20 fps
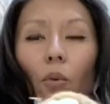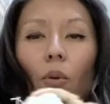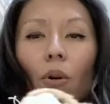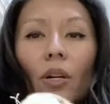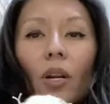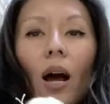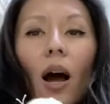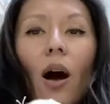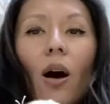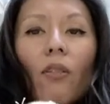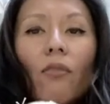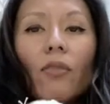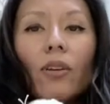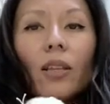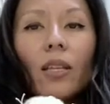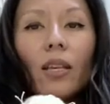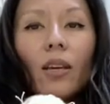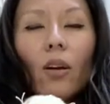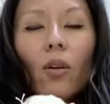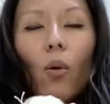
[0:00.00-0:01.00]
We're not
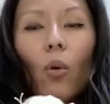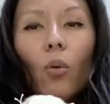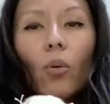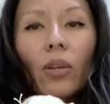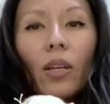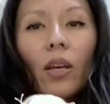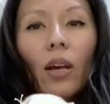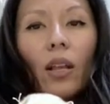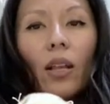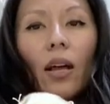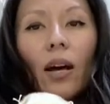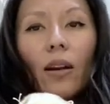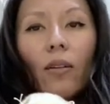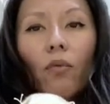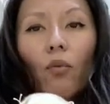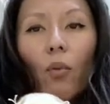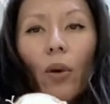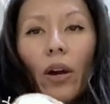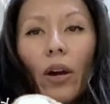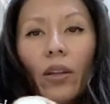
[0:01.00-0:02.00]
really holding a lot of
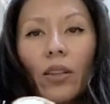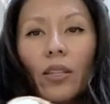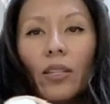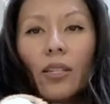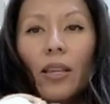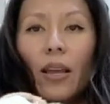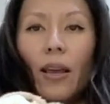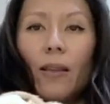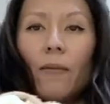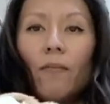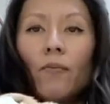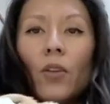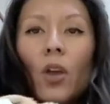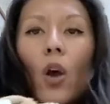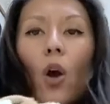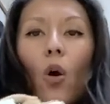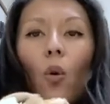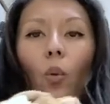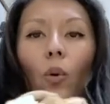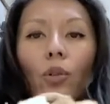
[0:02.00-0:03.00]
weight on this hand.
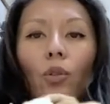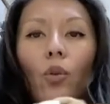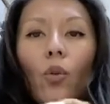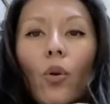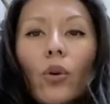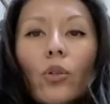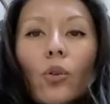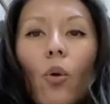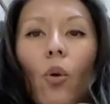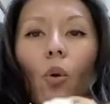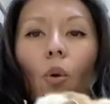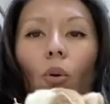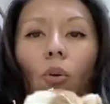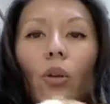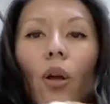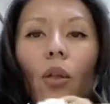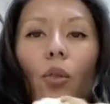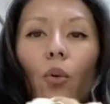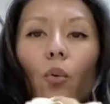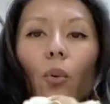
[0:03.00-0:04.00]
What's going to hold
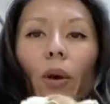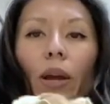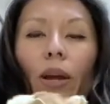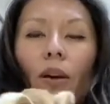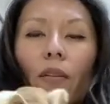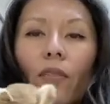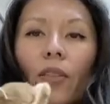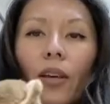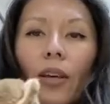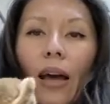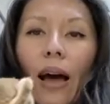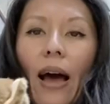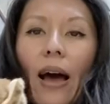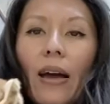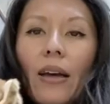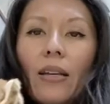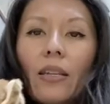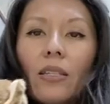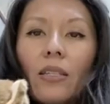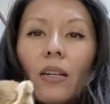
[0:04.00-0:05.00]
all the weight of the
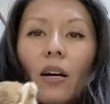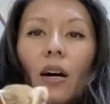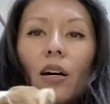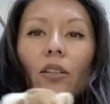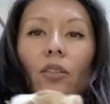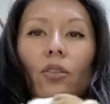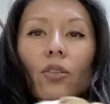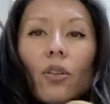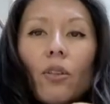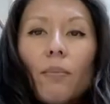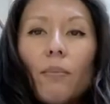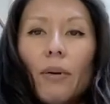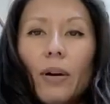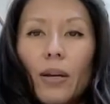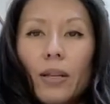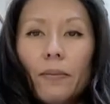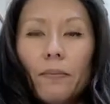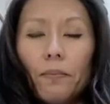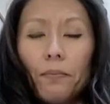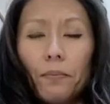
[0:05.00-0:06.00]
cat is under the butt.